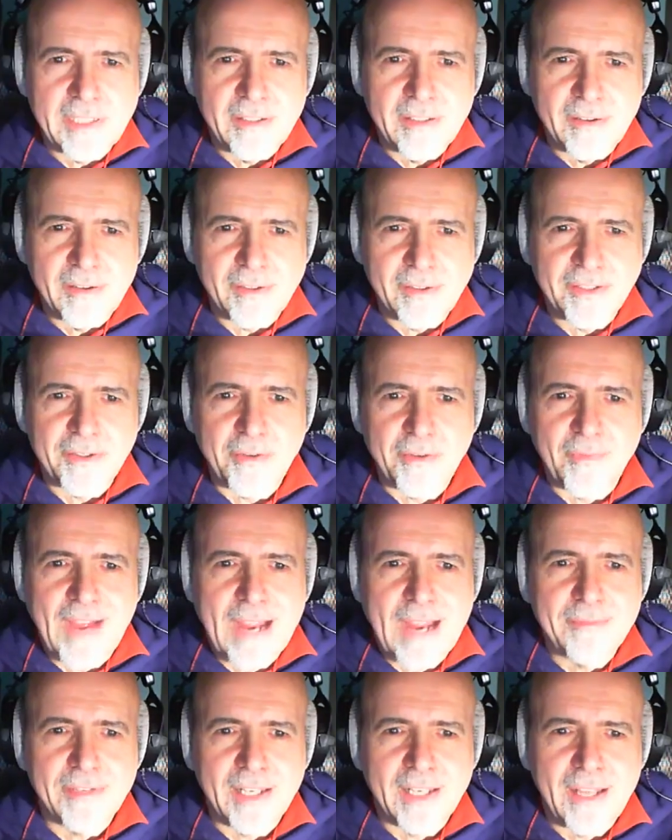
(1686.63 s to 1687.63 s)
on the
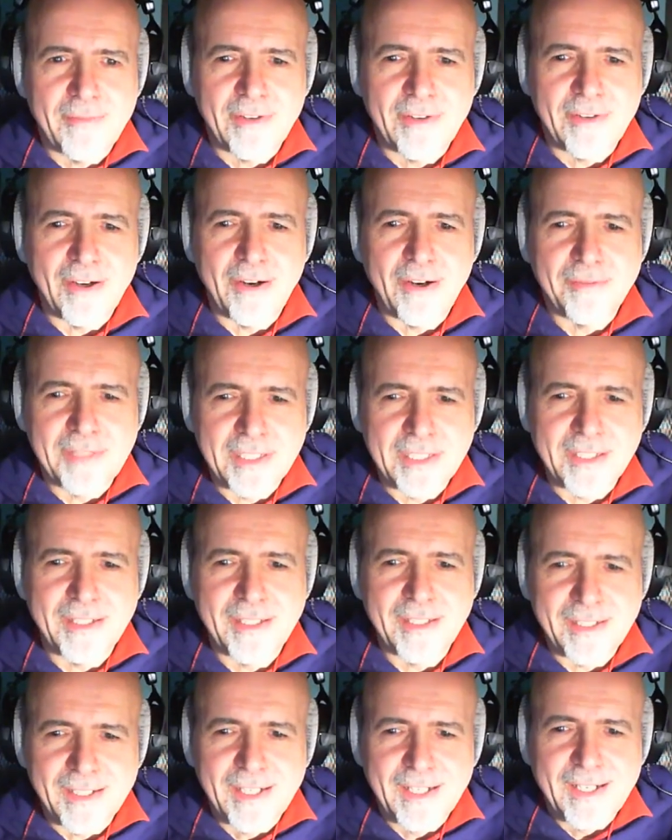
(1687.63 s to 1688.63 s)
survival level,
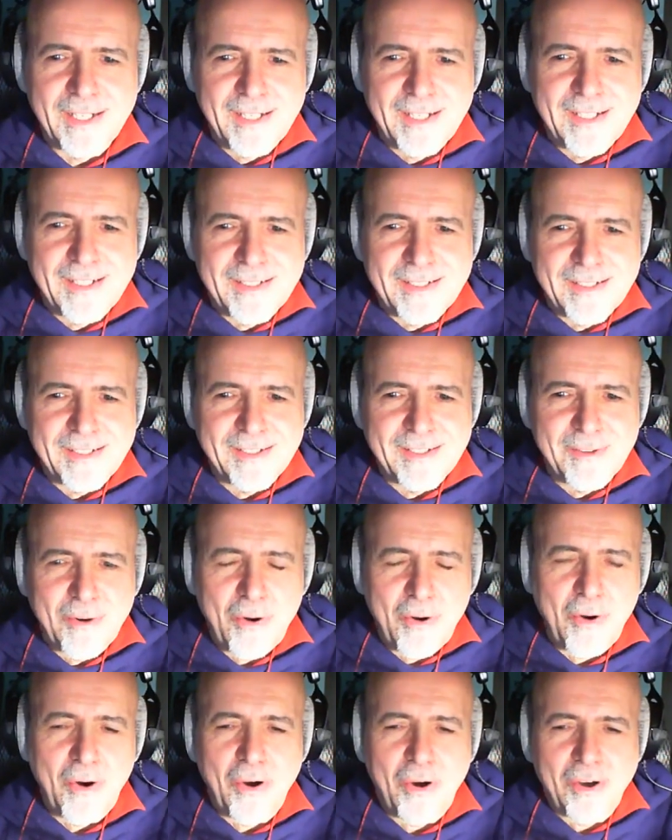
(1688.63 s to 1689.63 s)
obviously,
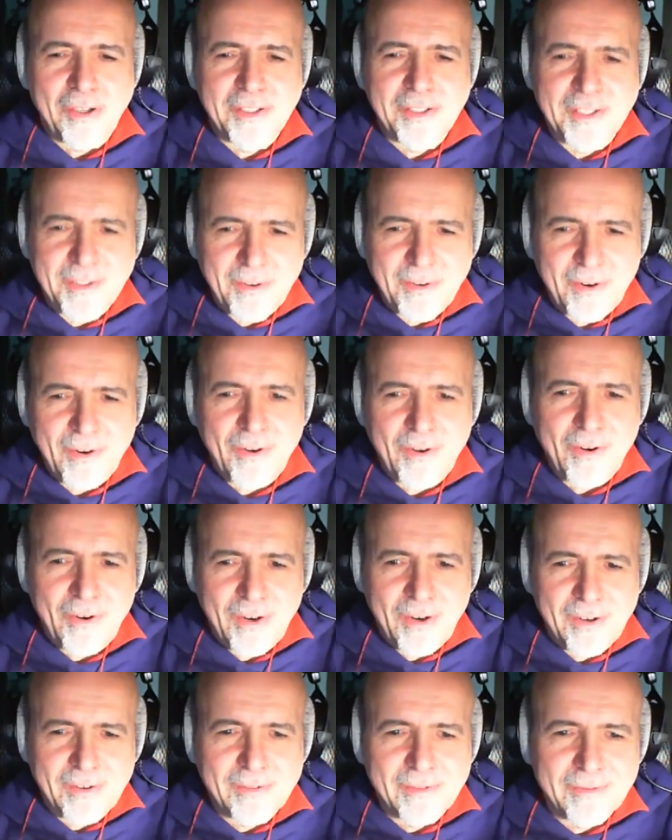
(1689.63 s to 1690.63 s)
herds
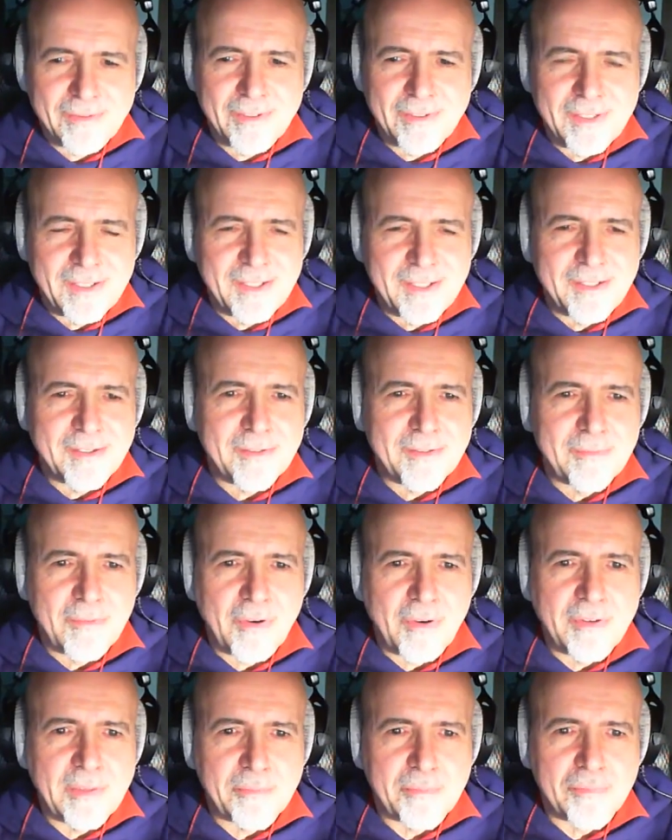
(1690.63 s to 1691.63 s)
or
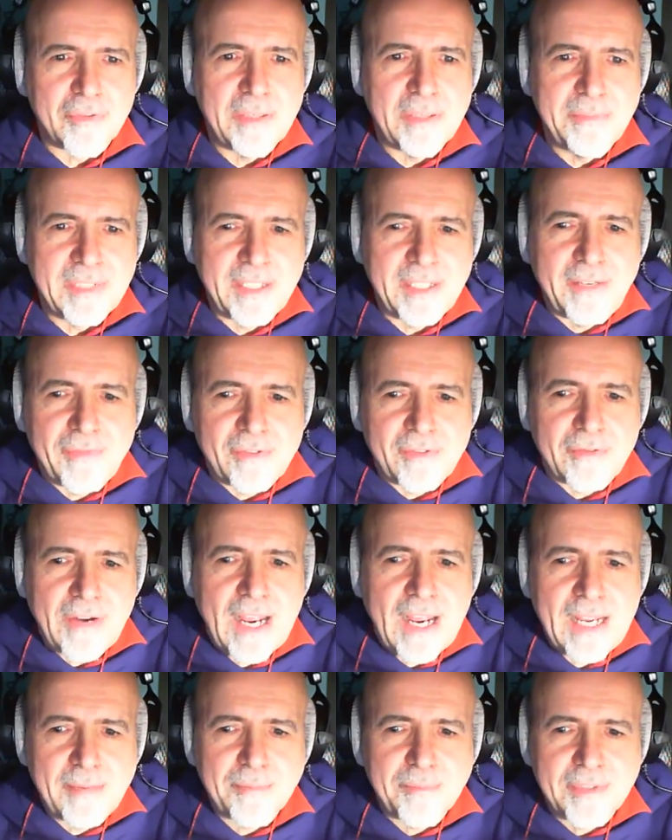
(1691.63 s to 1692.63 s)
very primitive
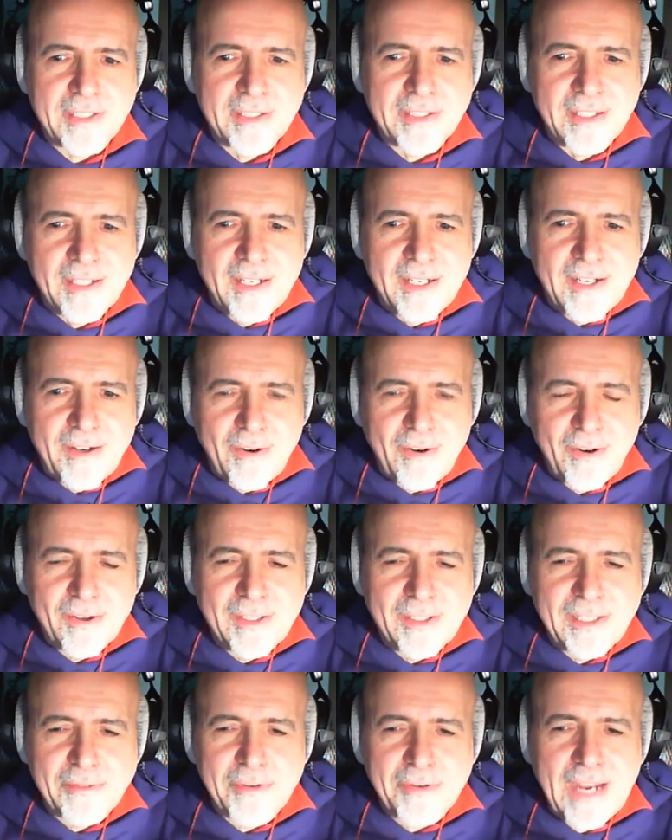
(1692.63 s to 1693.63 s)
tribes, early
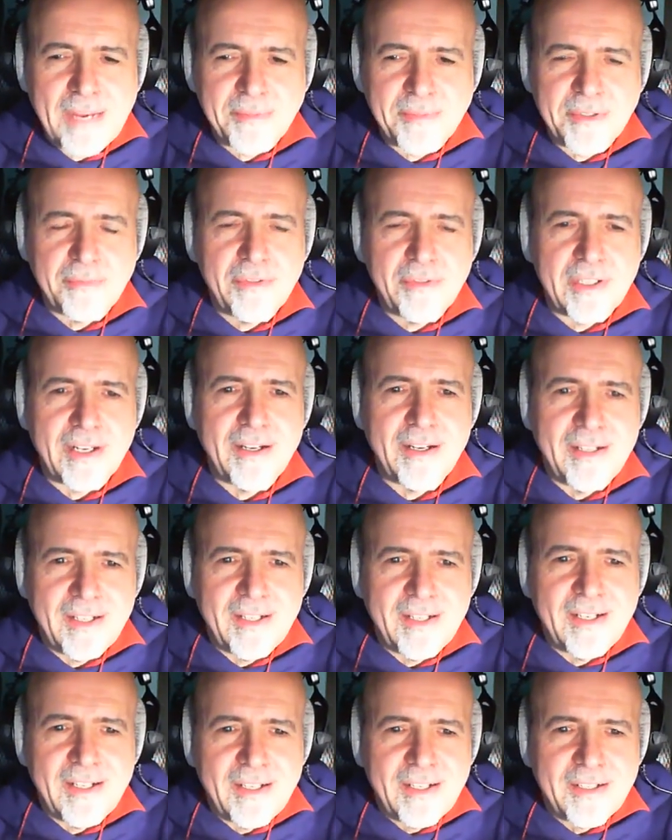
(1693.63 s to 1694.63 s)
tribes would
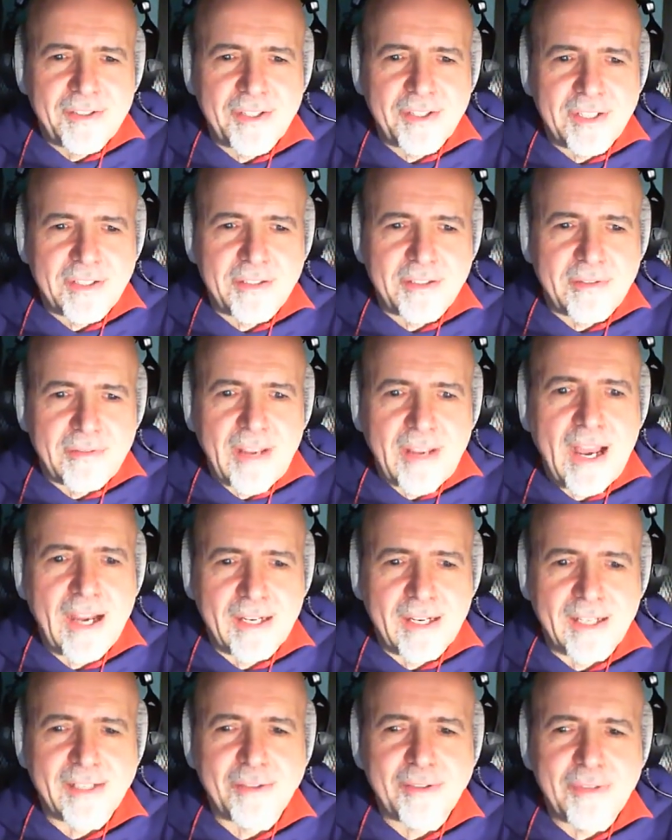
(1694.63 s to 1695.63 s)
just
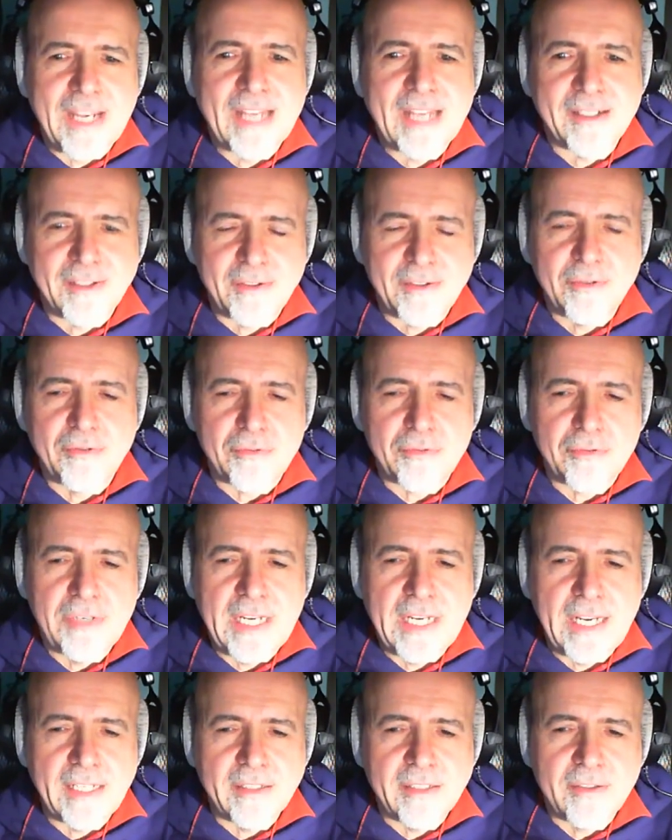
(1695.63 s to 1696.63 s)
huddle together to
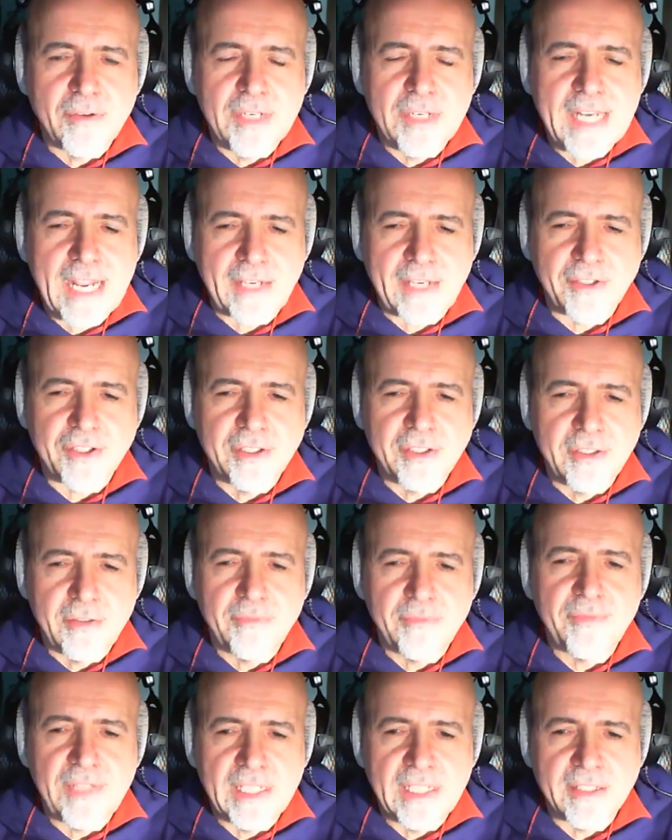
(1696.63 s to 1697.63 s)
create connection to
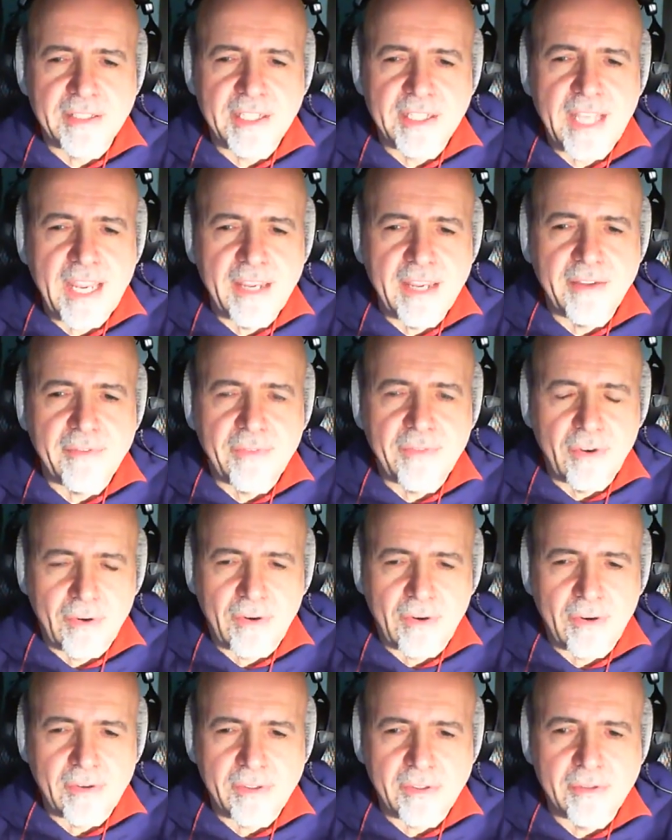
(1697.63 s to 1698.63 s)
feel safe
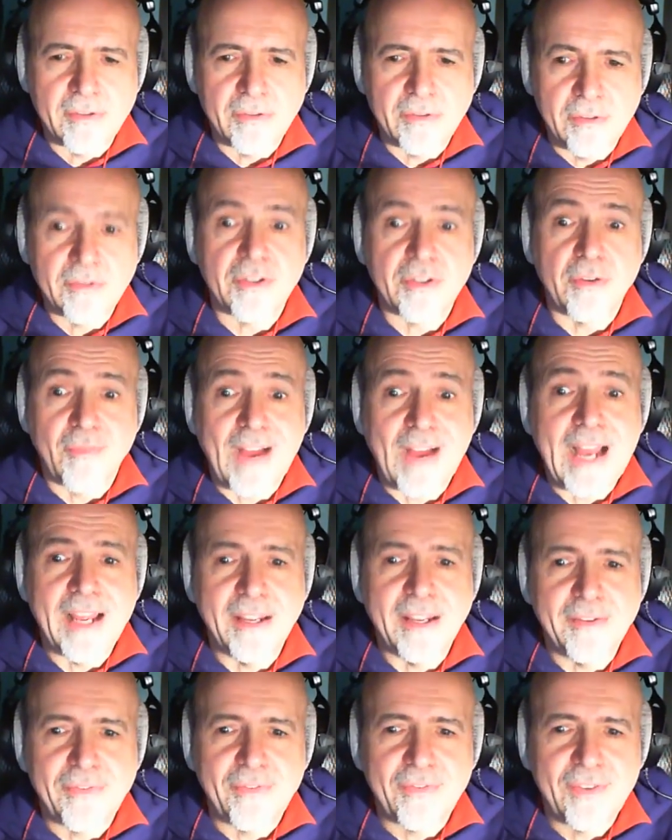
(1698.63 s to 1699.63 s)
or to
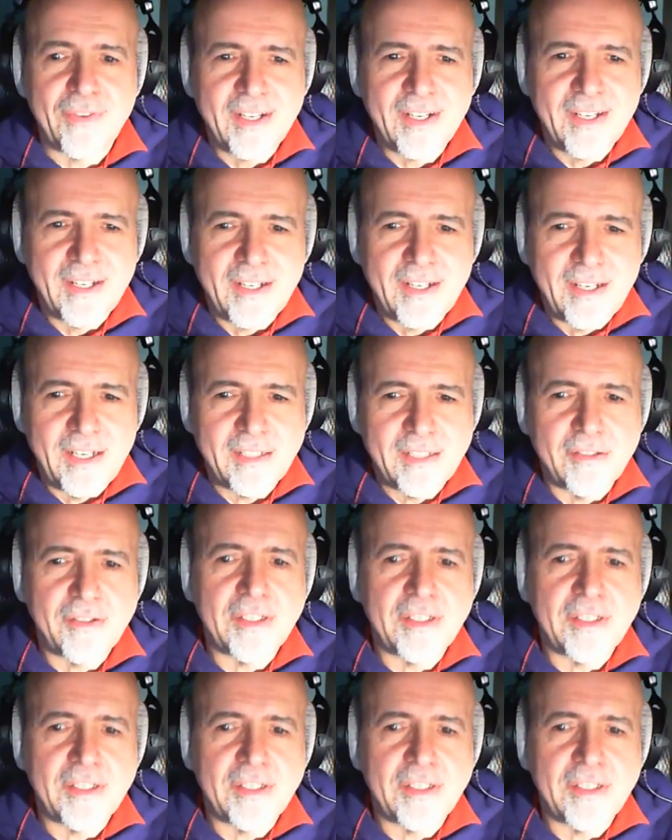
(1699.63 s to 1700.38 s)
survive. Yeah. And on the